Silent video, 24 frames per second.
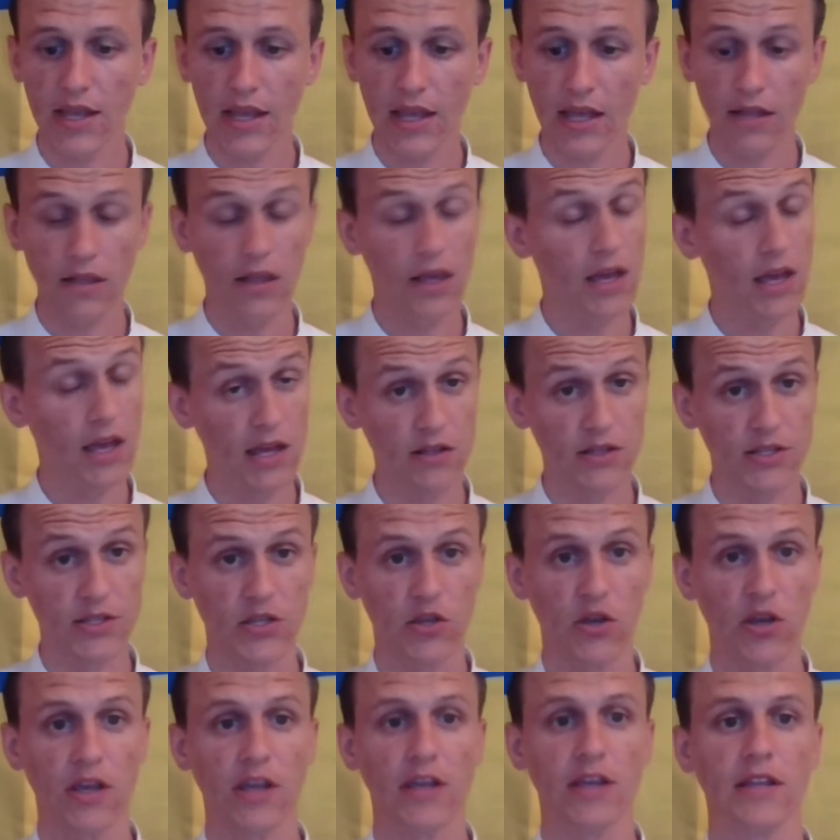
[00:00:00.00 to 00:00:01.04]

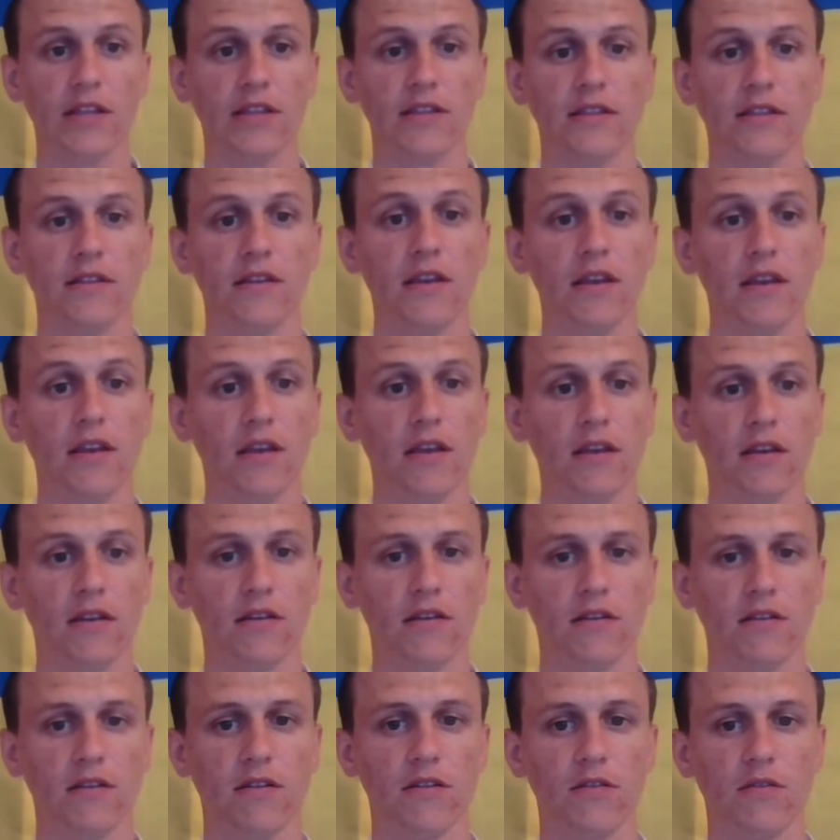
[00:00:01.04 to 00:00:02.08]
Also, and
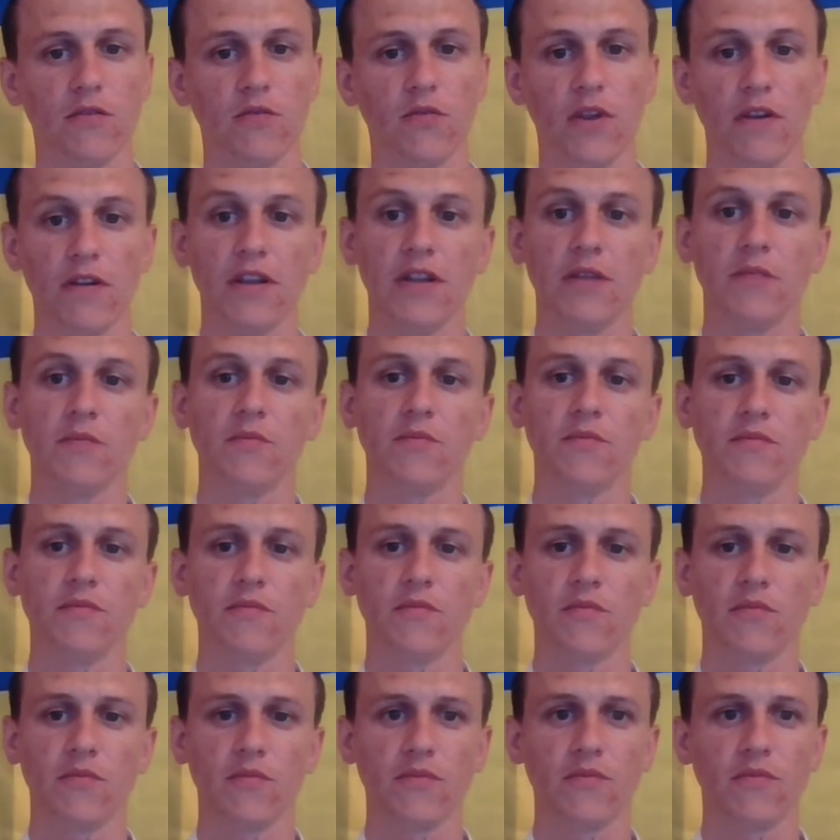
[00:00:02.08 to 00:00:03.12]
really
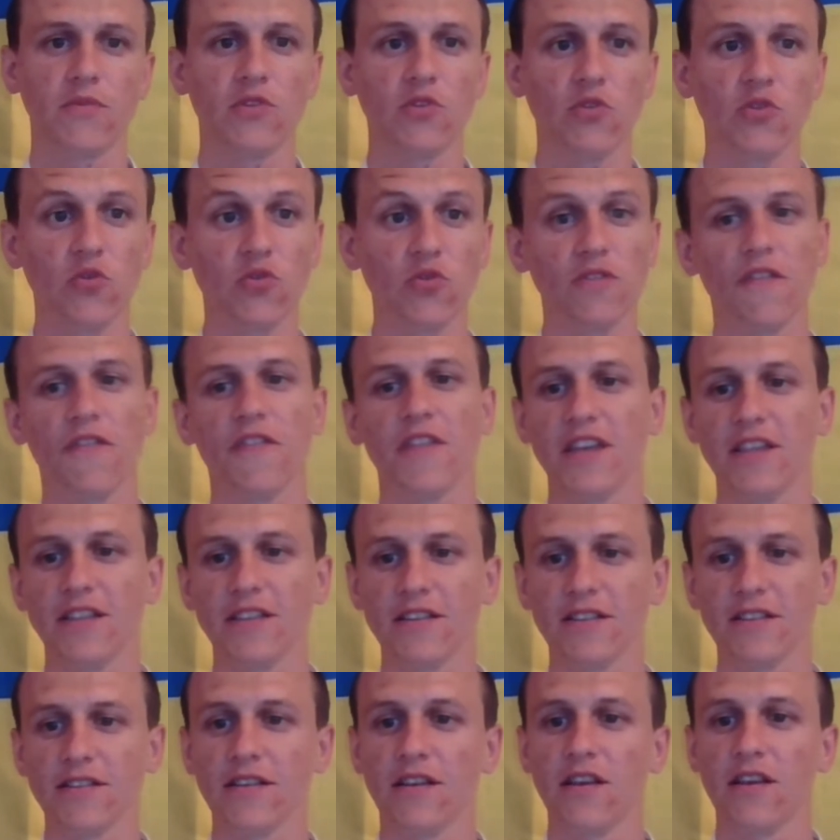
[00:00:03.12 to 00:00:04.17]
good
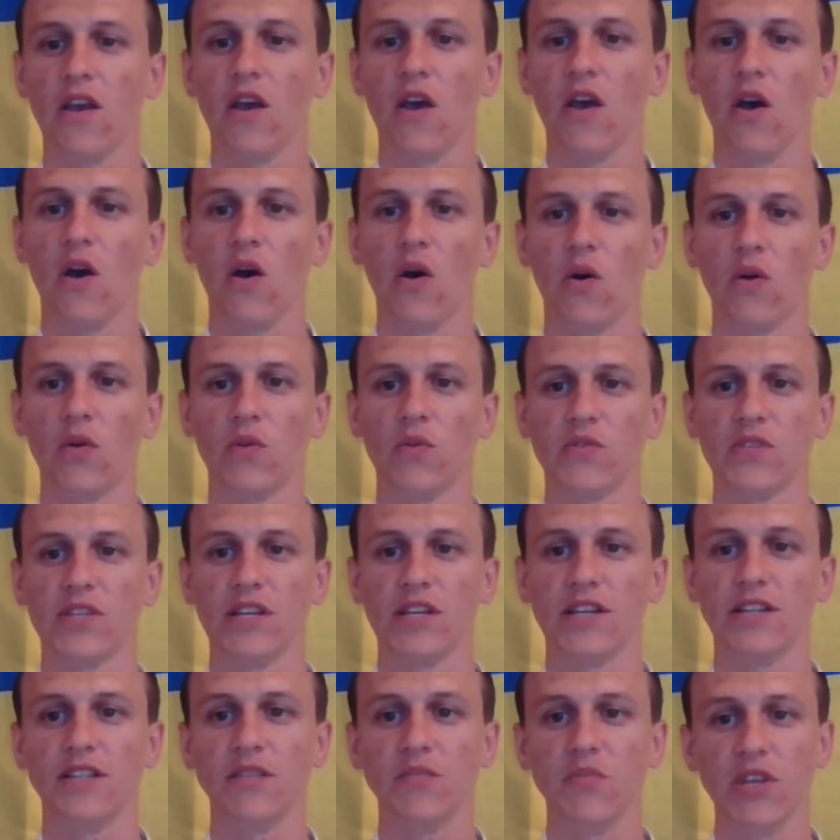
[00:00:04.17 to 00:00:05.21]
thing of
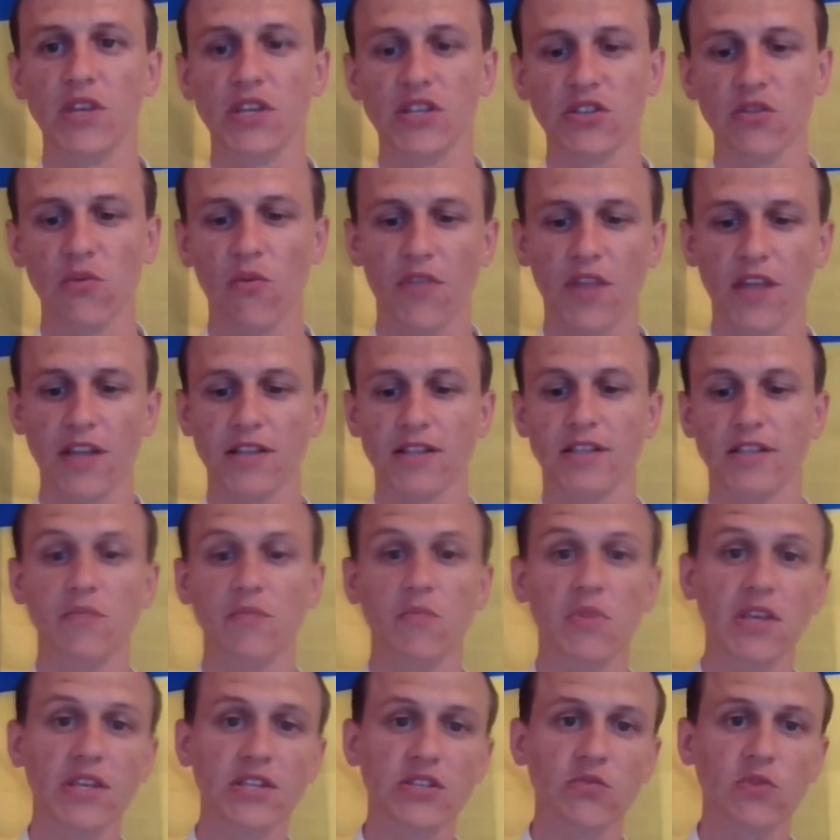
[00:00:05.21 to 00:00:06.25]
the Debezium, that
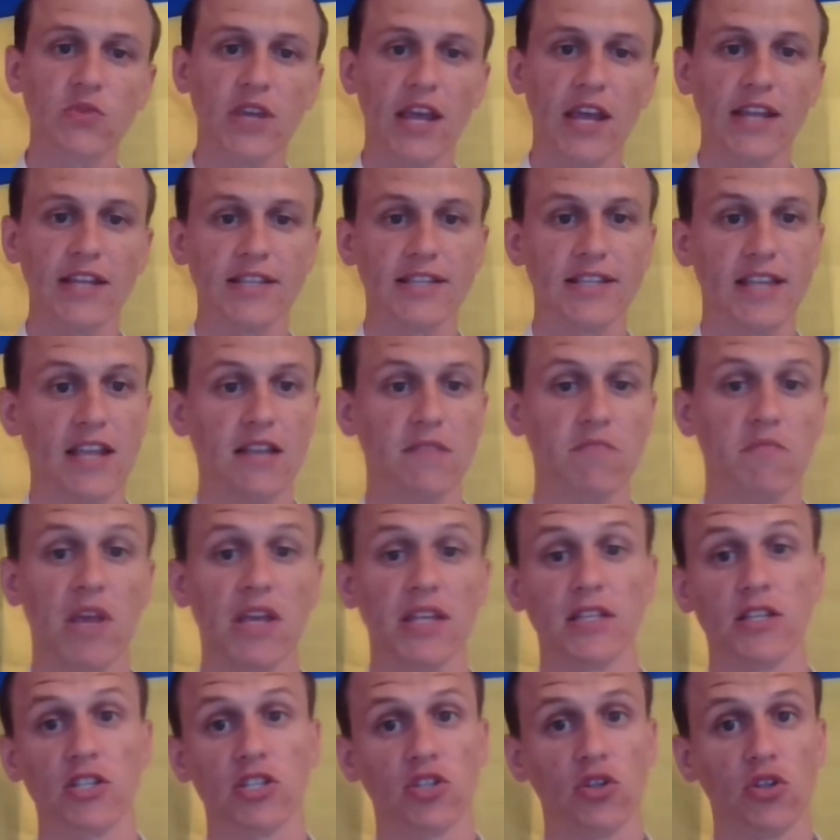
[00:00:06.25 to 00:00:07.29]
Debezium can send
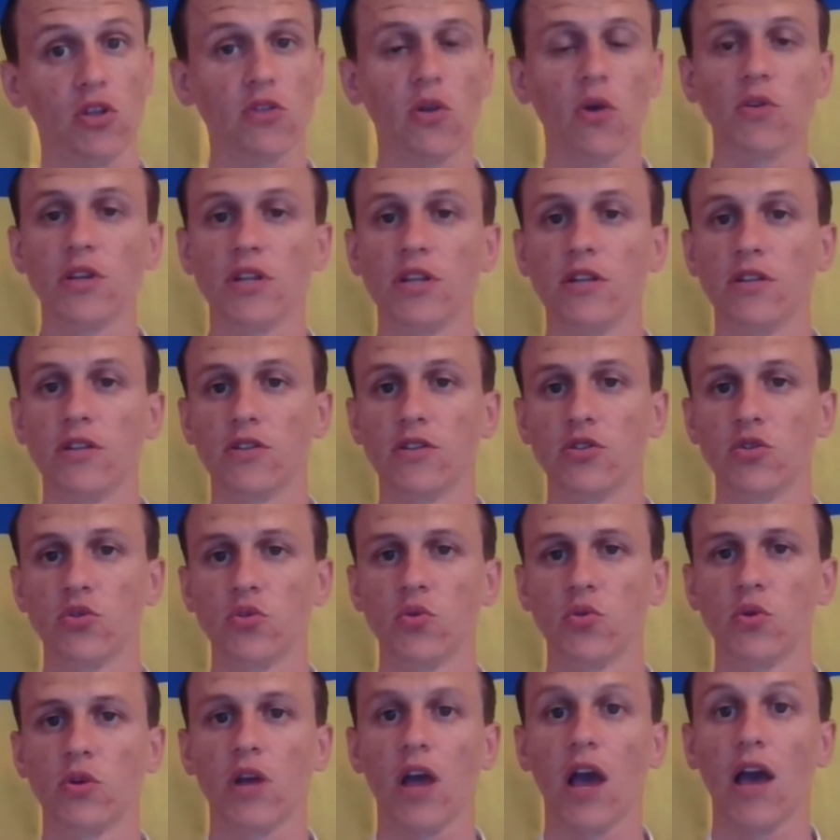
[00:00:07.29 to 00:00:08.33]
message not only
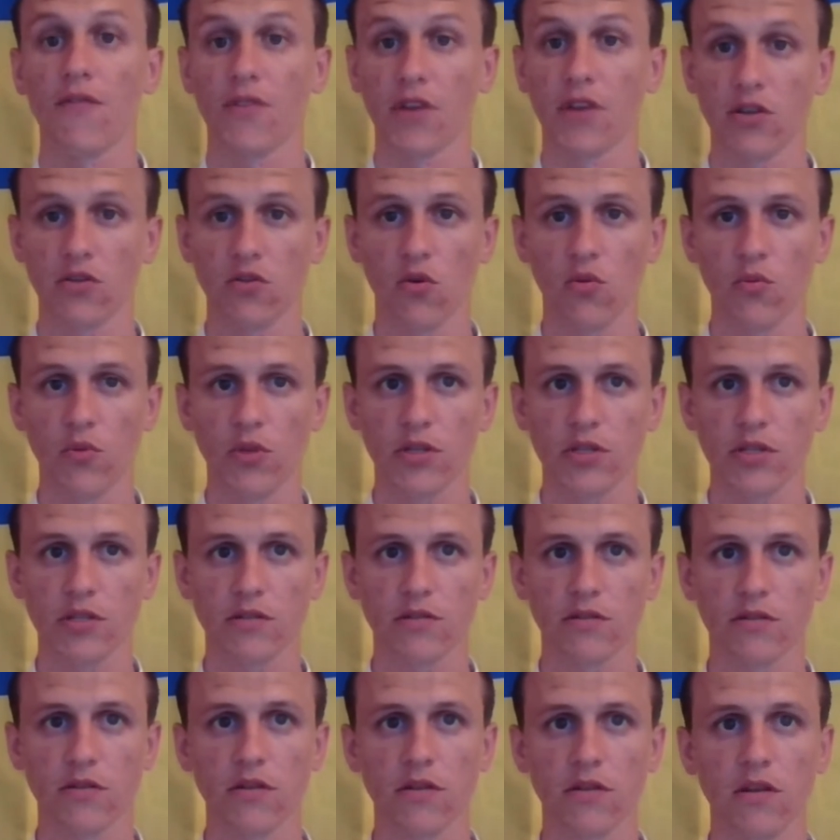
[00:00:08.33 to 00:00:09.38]
to Kafka
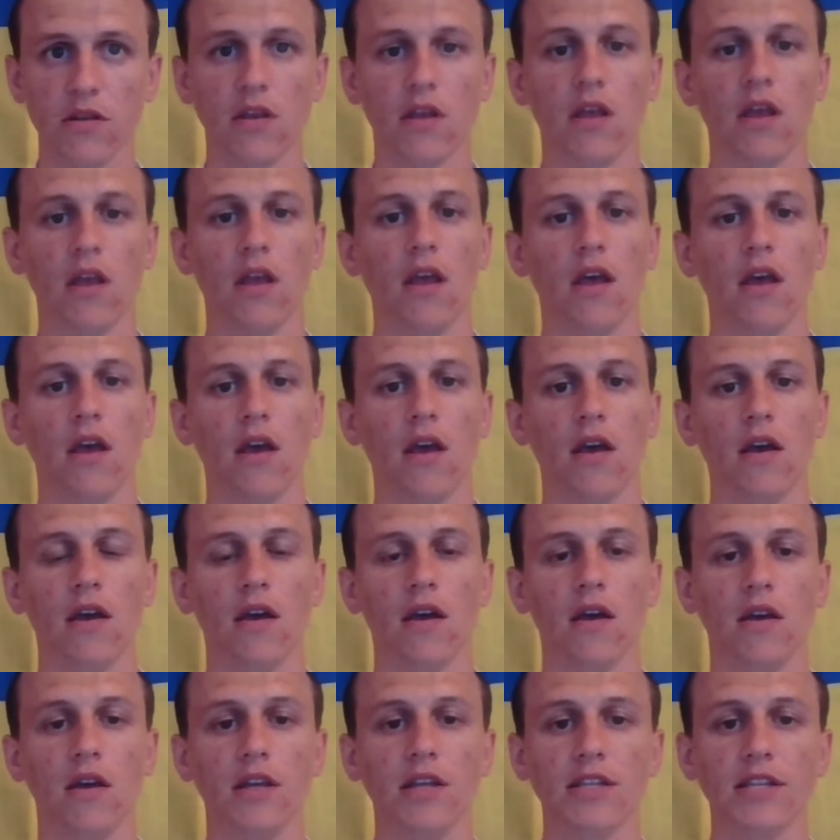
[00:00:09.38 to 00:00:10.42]
topics,
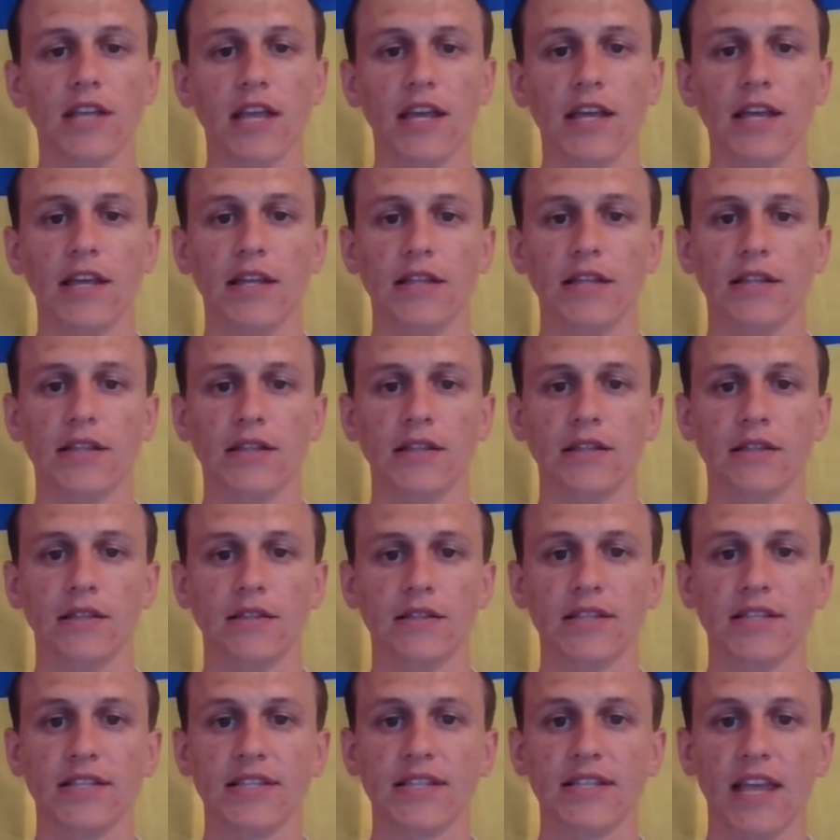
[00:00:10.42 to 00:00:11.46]
it
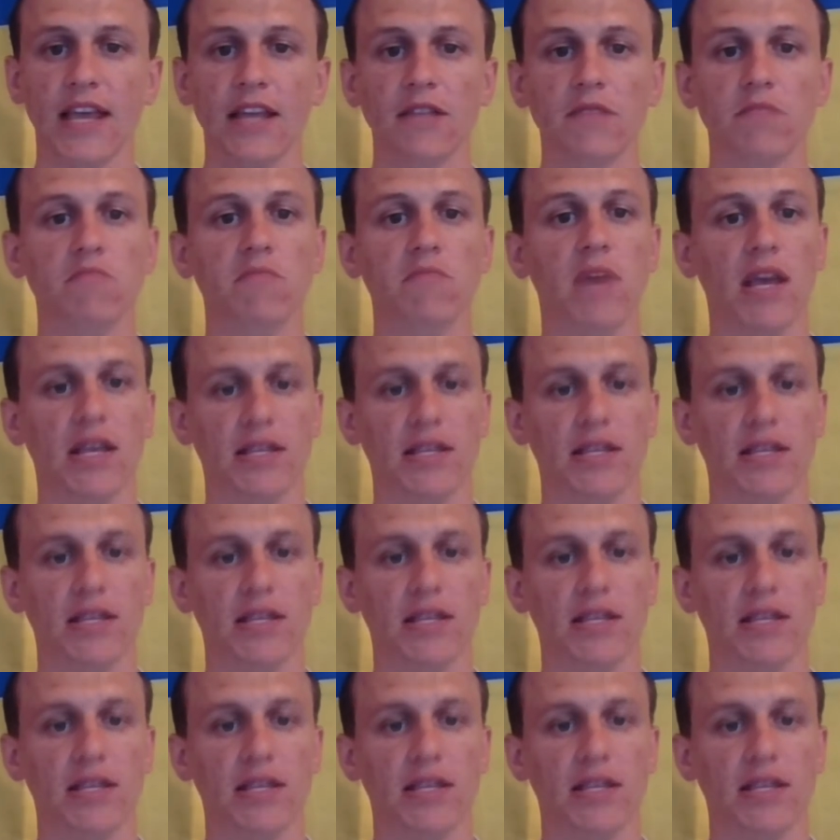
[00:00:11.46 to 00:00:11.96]
can send